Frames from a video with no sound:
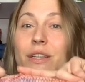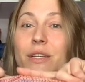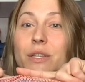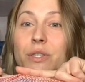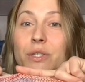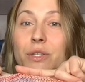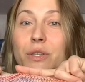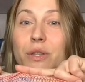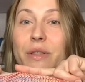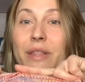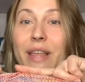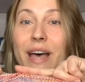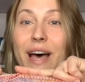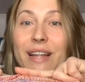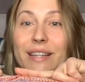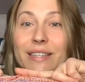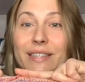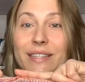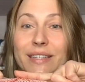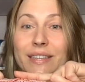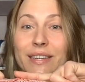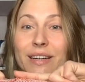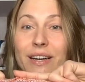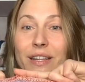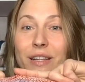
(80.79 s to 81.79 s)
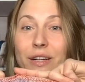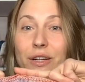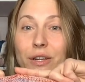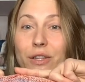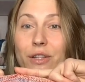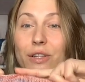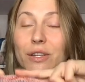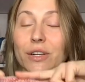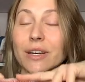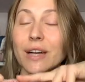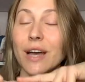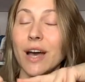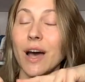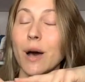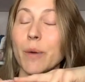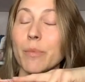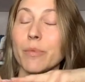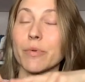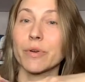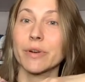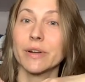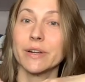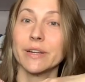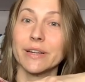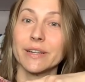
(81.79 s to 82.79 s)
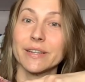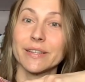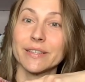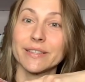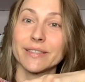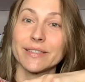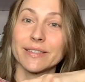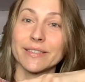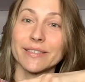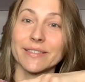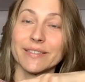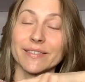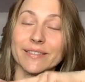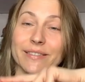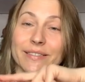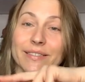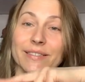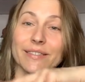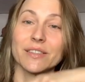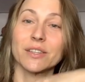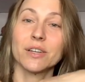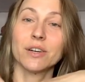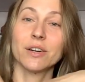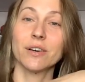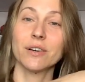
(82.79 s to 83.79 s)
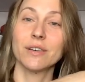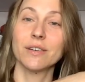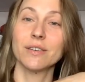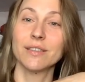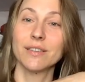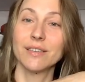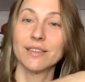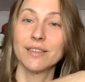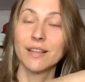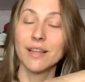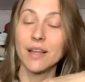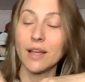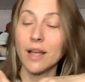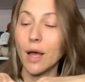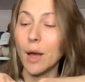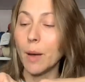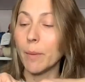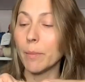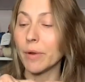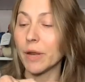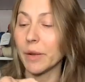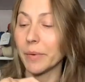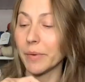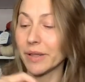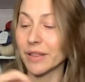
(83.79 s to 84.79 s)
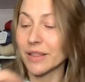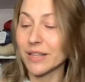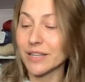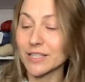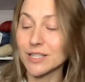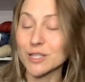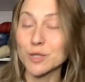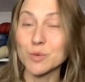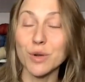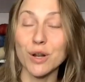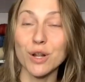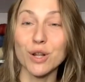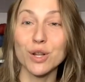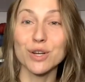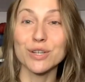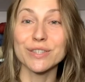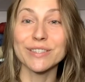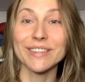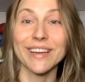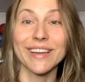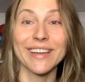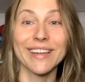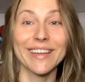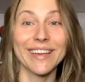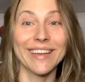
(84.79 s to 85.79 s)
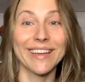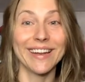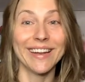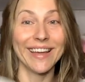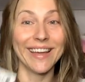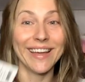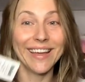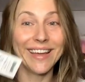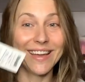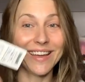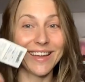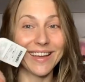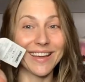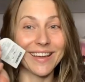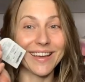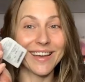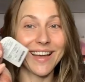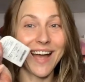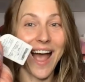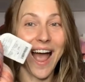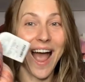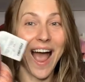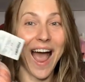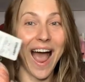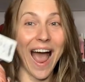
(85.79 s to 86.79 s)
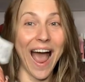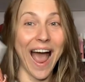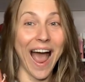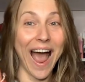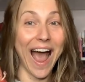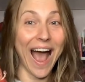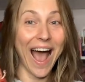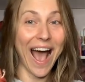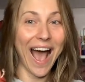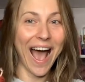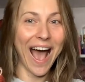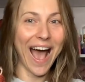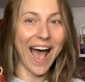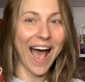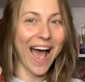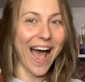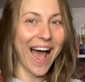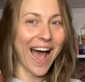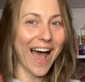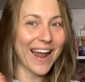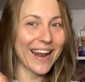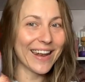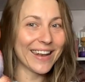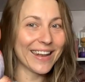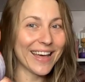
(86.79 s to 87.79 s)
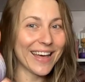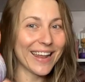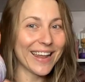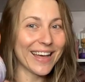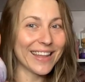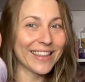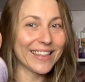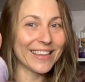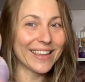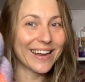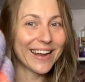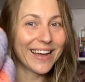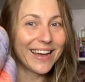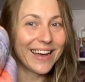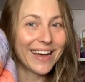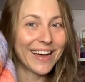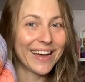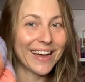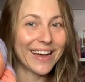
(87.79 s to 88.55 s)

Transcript: So that's the color. Look how pretty it is, y'all. But anyway, this is what it looks like in a hank. Da, da, da, da.